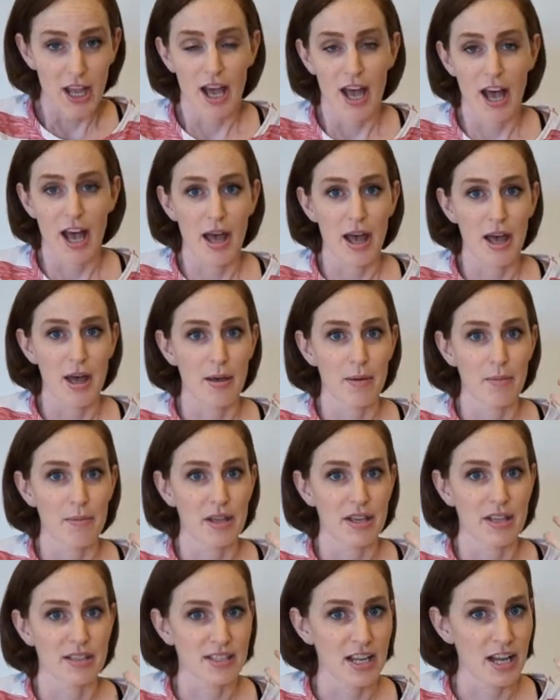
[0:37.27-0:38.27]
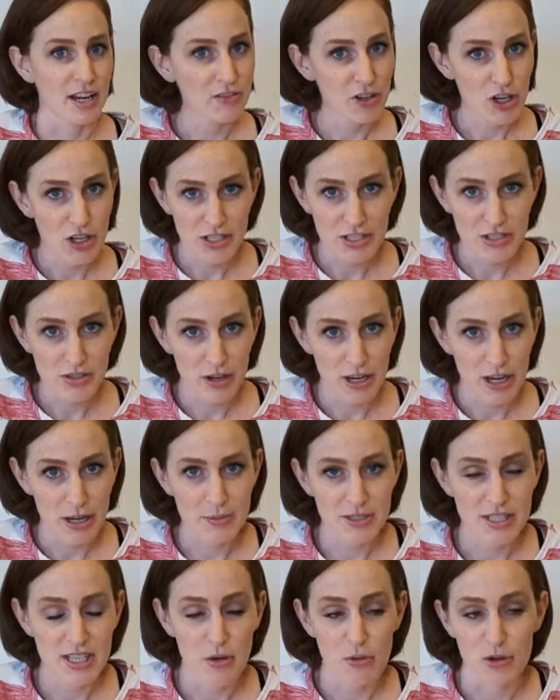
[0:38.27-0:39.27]
It's kind of
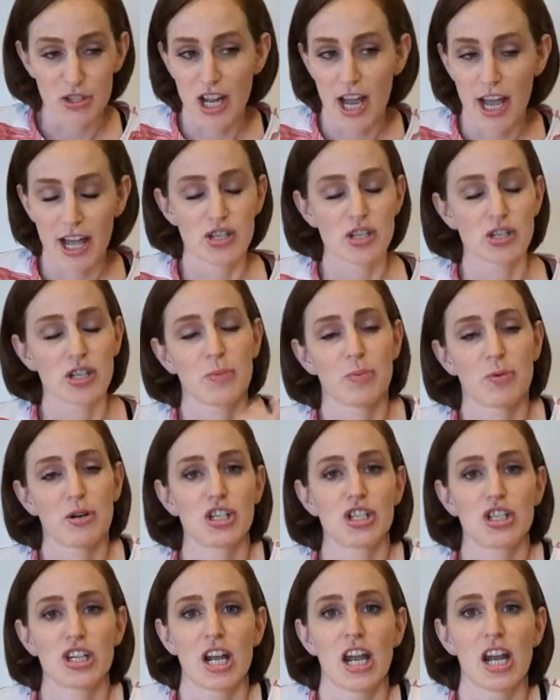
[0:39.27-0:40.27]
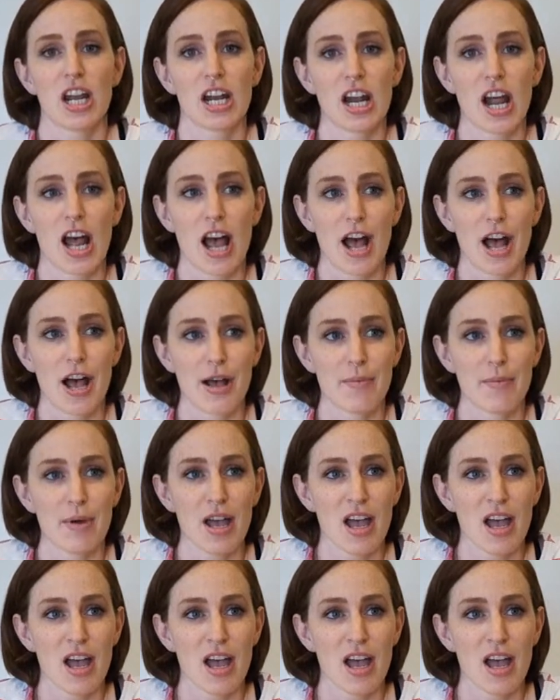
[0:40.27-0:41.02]
nondescript, which I actually appreciate. I